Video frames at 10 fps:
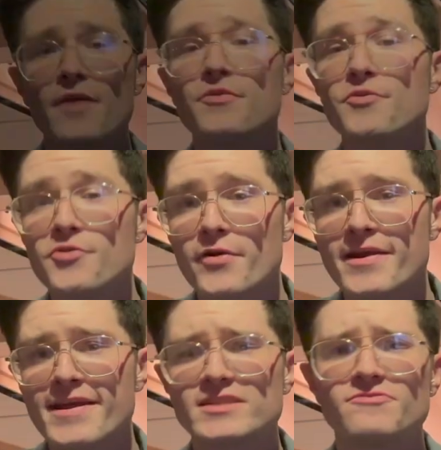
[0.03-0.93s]
The New York
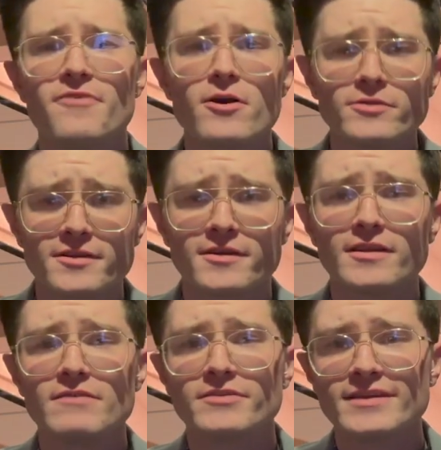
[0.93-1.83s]
Knicks fell to the
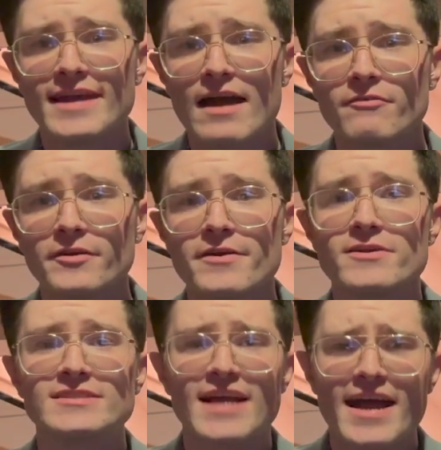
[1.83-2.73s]
Cleveland
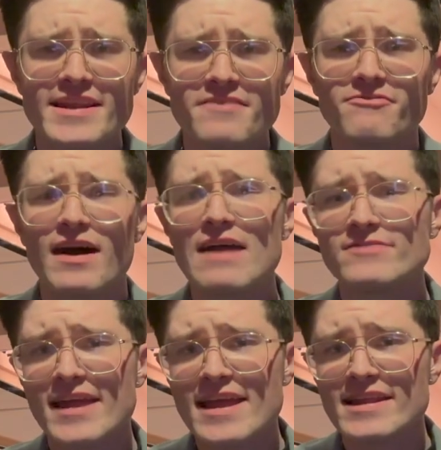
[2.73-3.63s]
Cavaliers 95
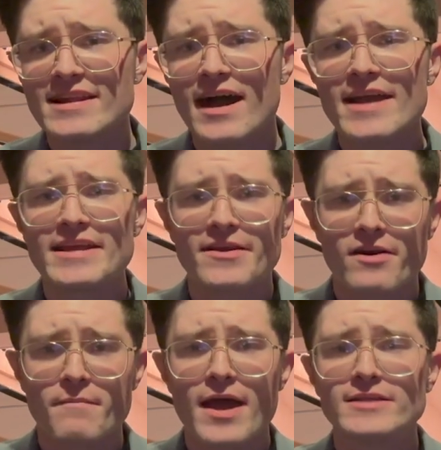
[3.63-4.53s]
to 89 here
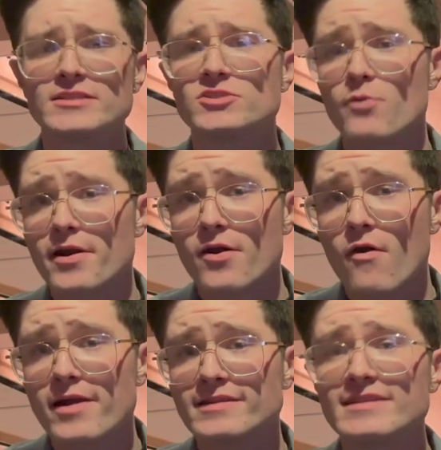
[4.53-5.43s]
at Madison Square
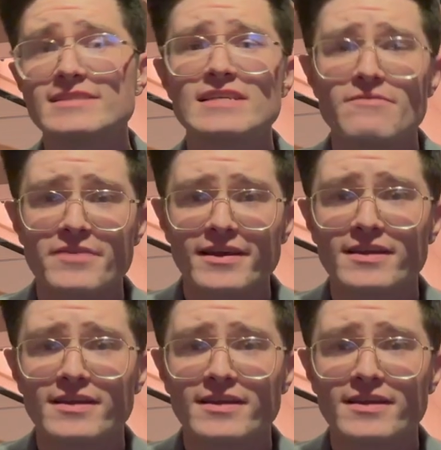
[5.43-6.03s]
Garden this evening.